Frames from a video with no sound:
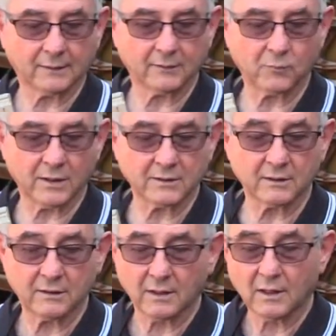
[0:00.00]
weather
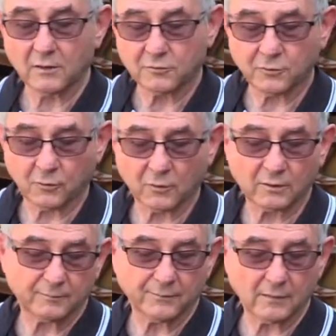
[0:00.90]
for
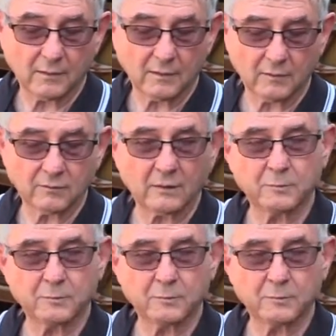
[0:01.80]
around